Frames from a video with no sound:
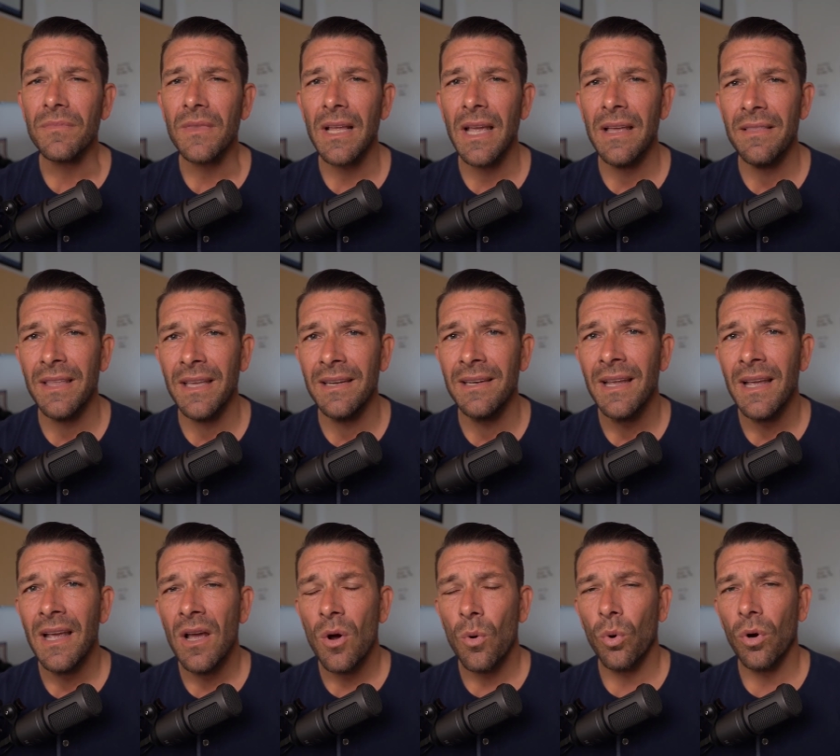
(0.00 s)
And then
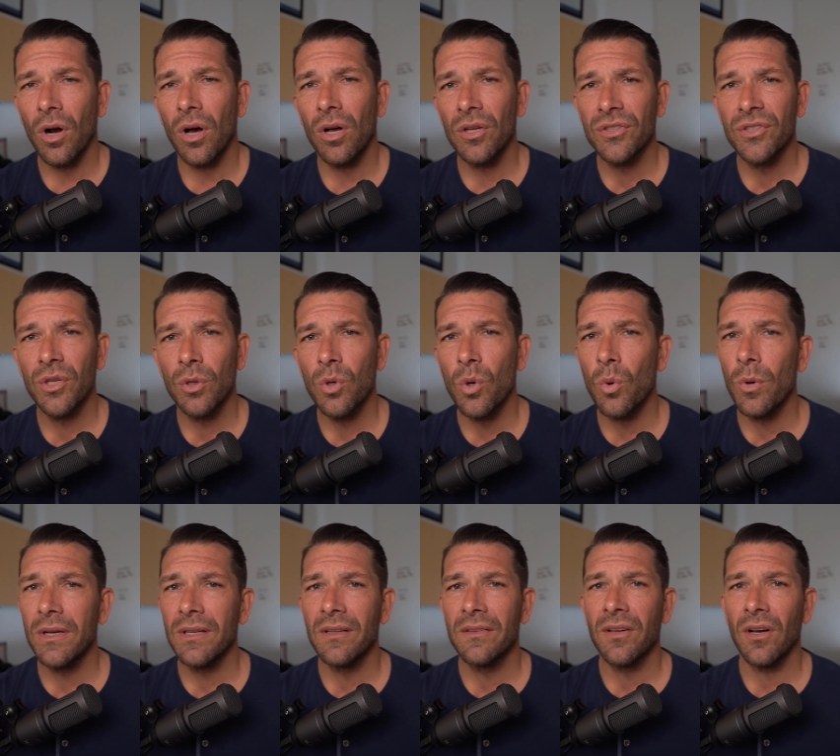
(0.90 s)
we're also
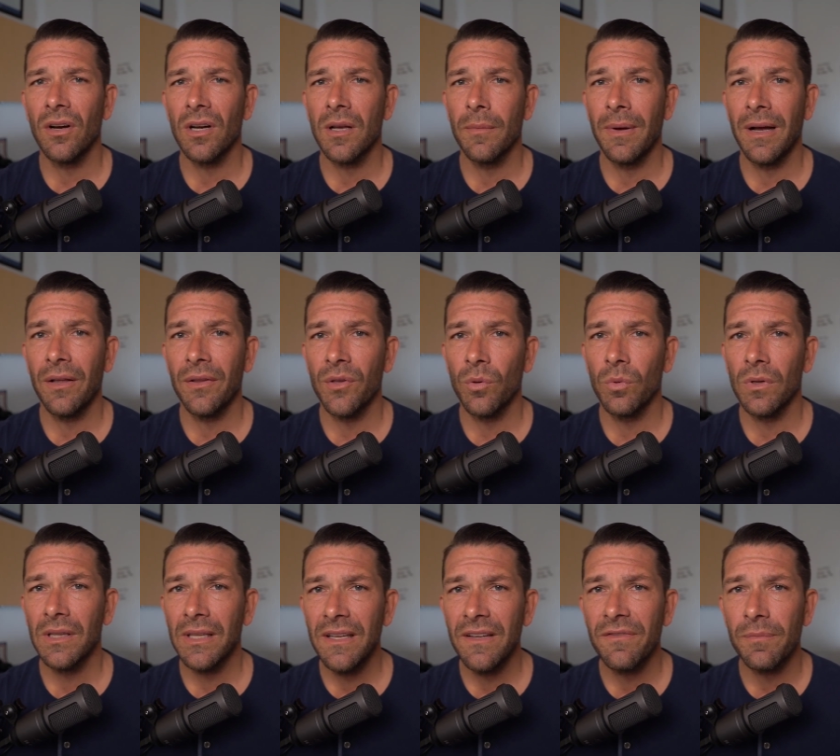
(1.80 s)
going to talk about the
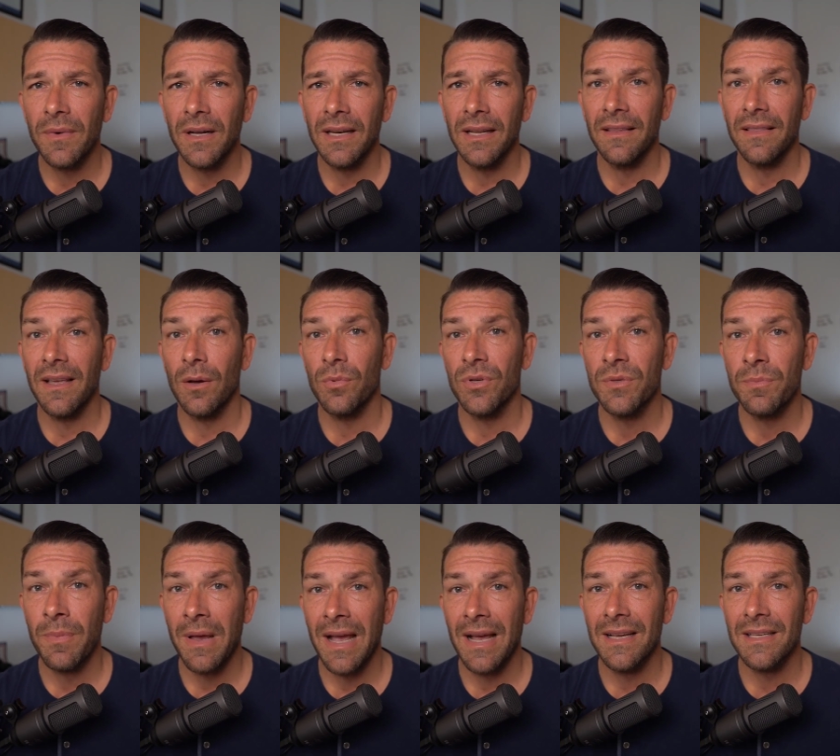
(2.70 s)
relief money that was
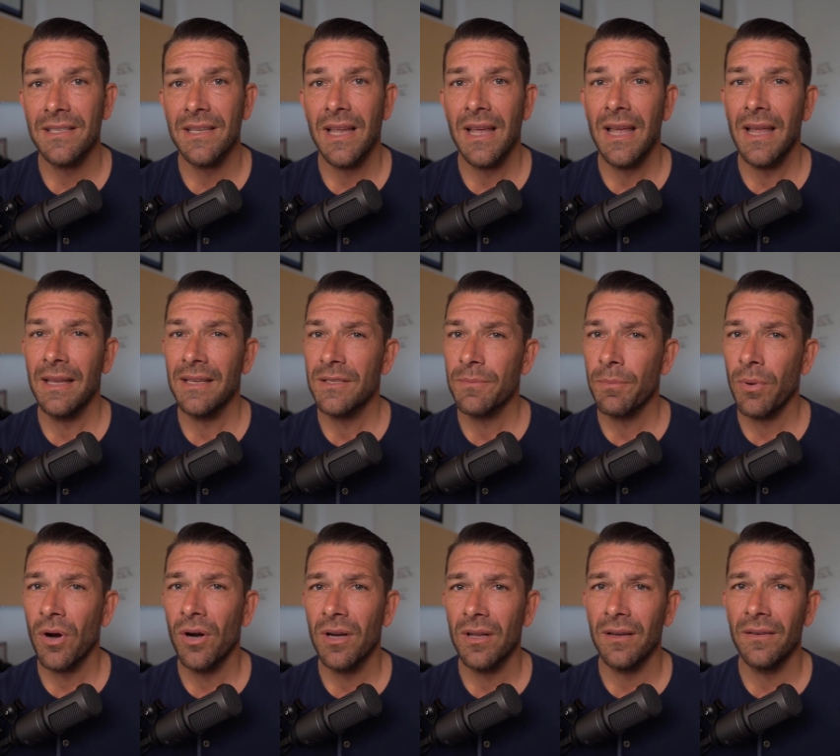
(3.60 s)
passed as
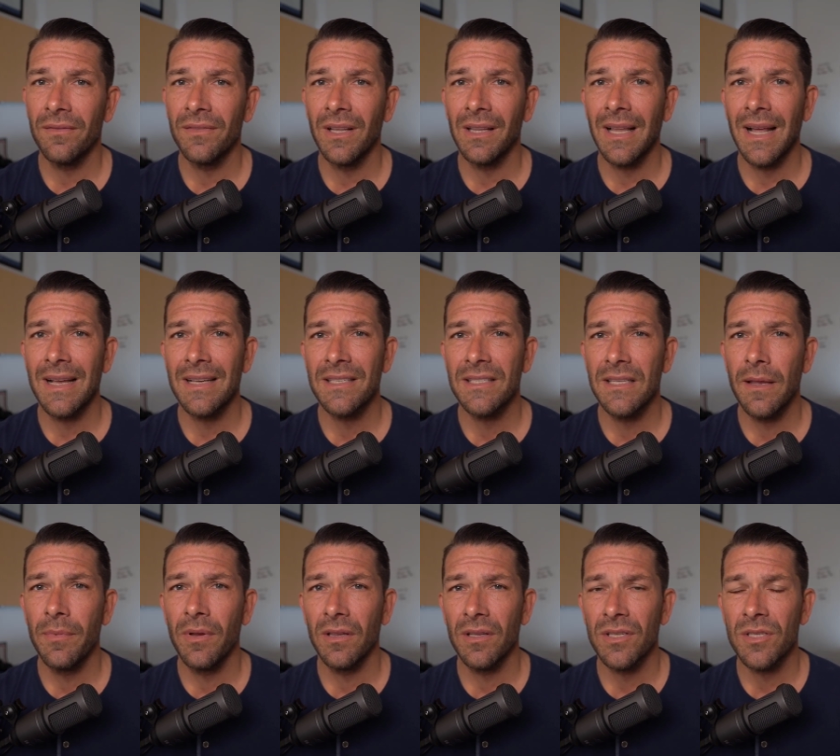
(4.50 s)
part of the last
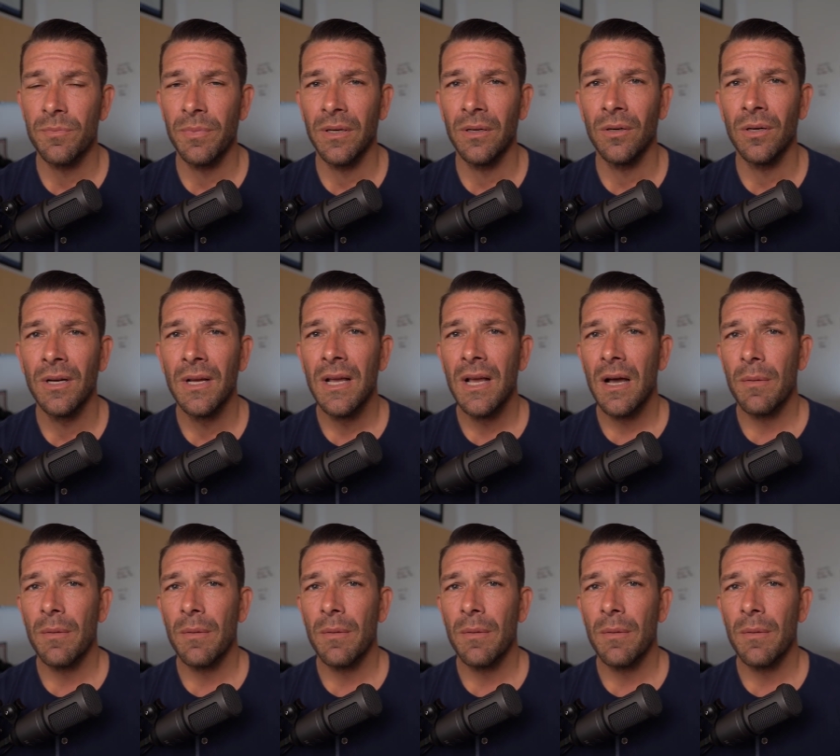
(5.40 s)
stimulus bill